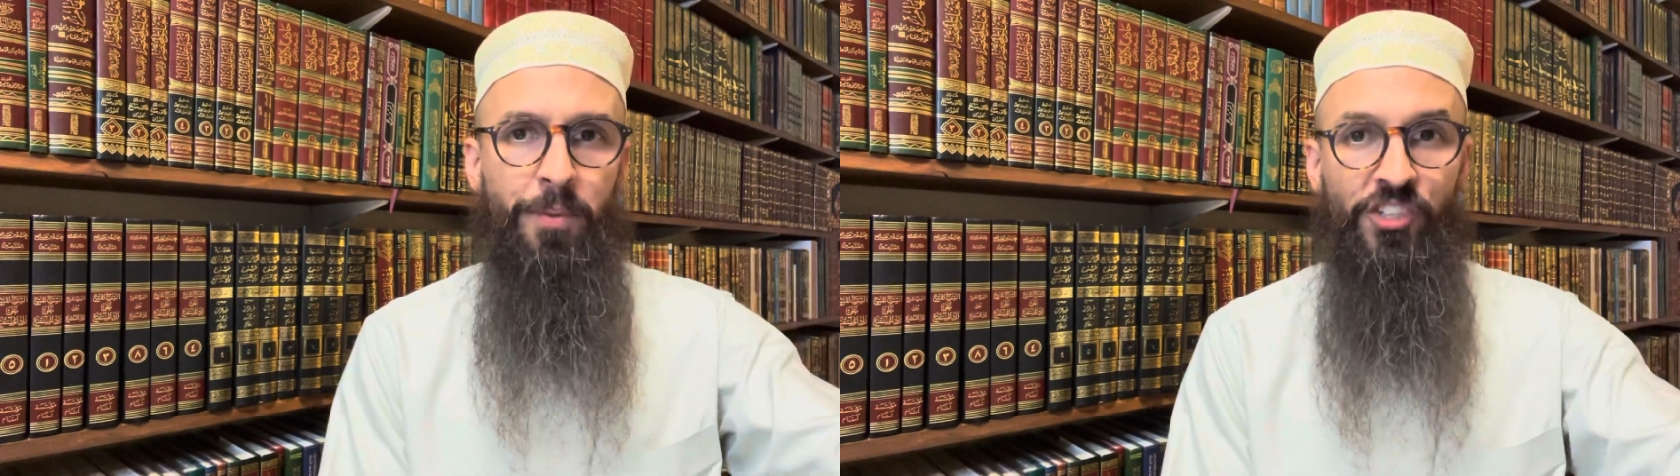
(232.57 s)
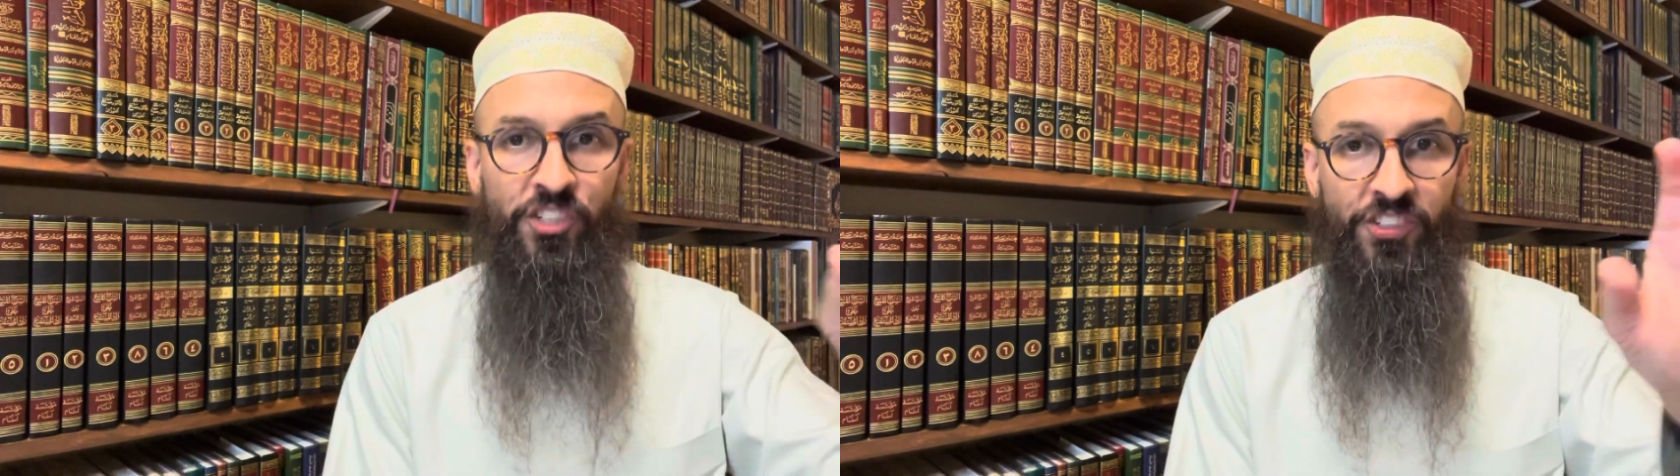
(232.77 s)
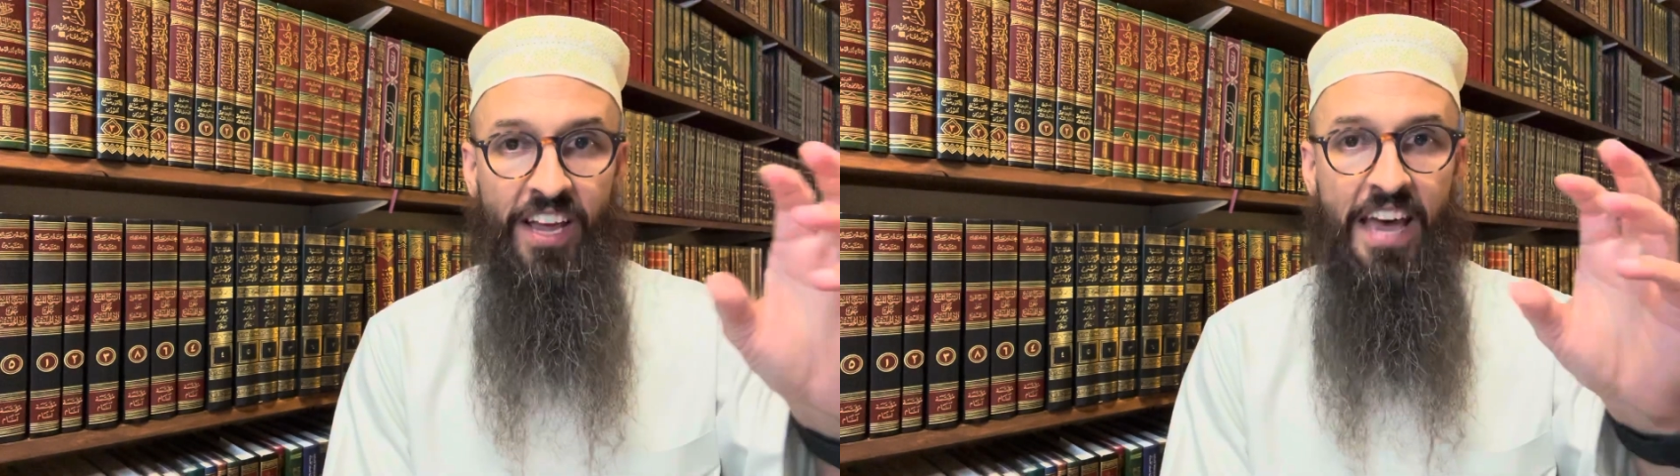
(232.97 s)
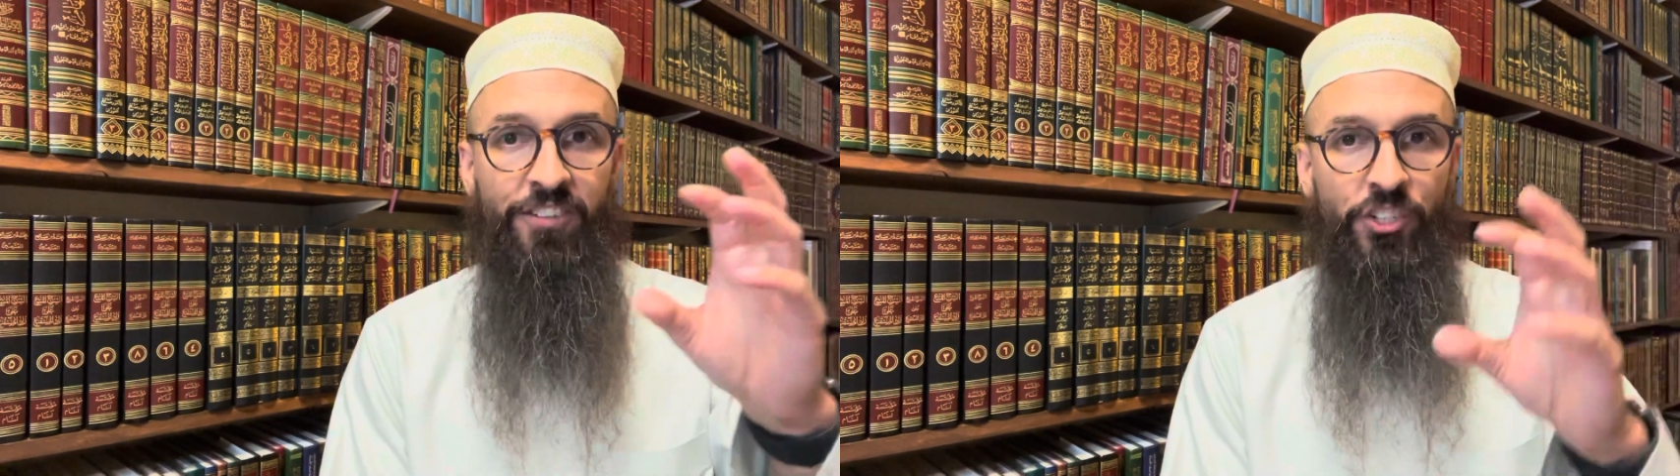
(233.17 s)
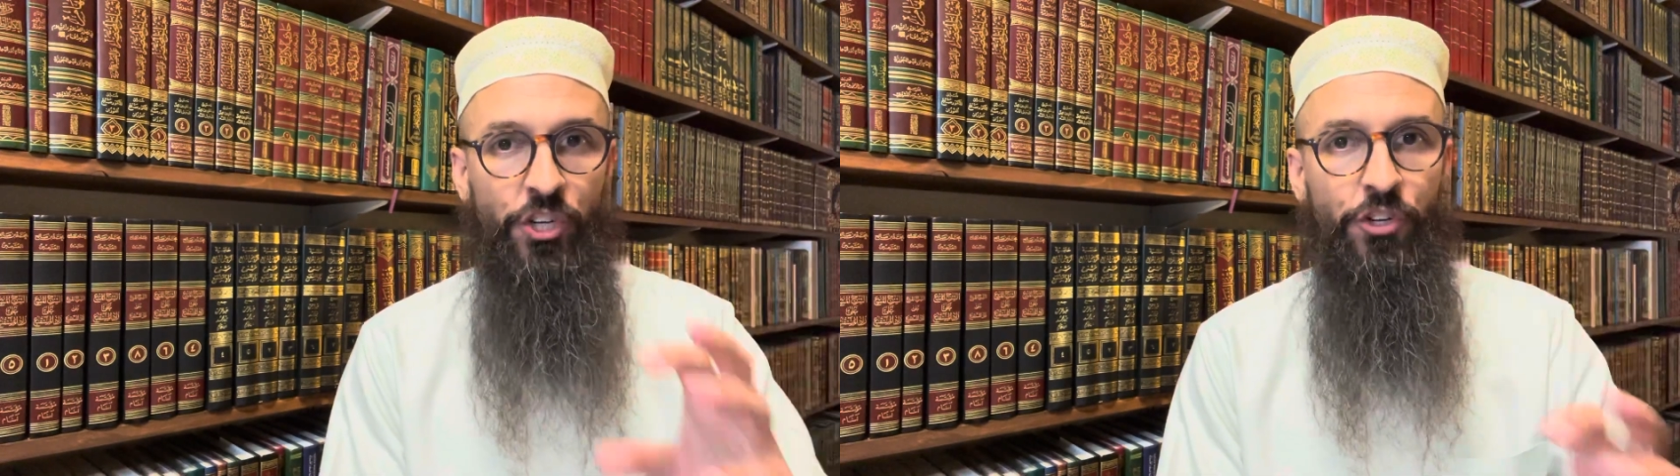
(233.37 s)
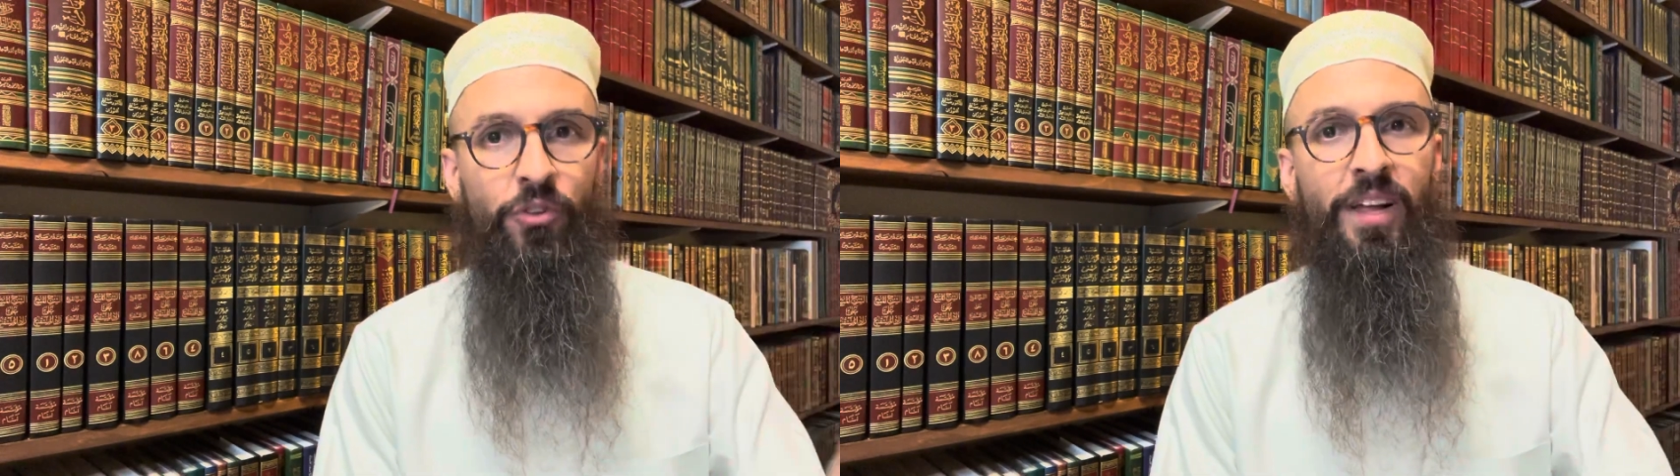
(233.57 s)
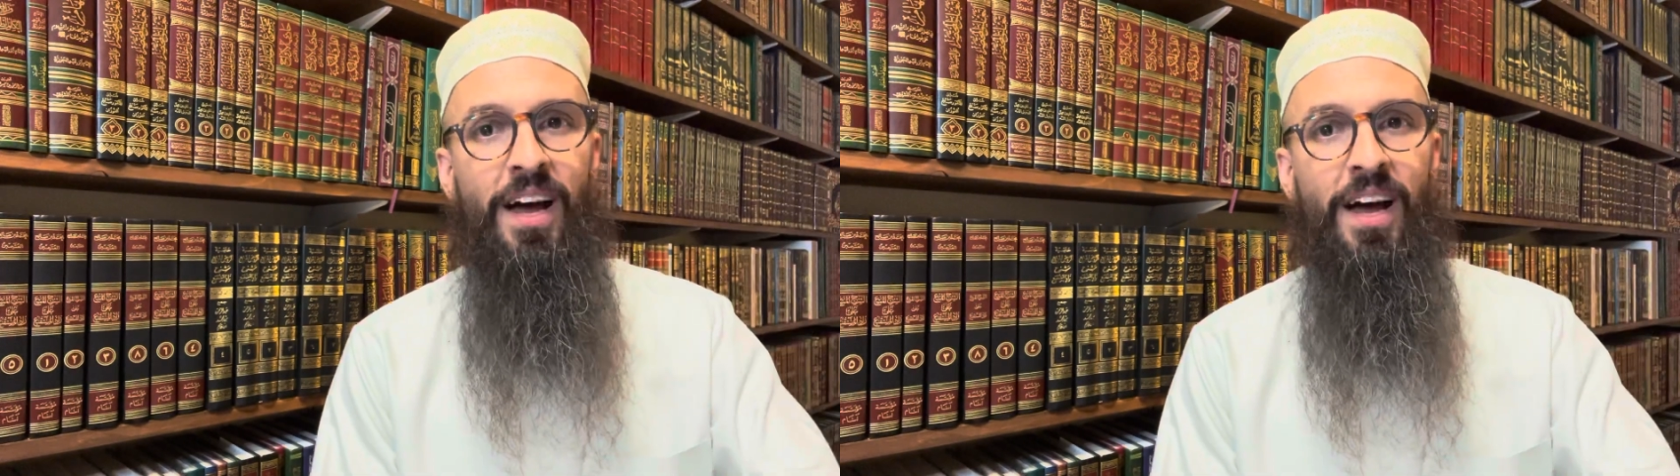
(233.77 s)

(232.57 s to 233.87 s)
but just to have a general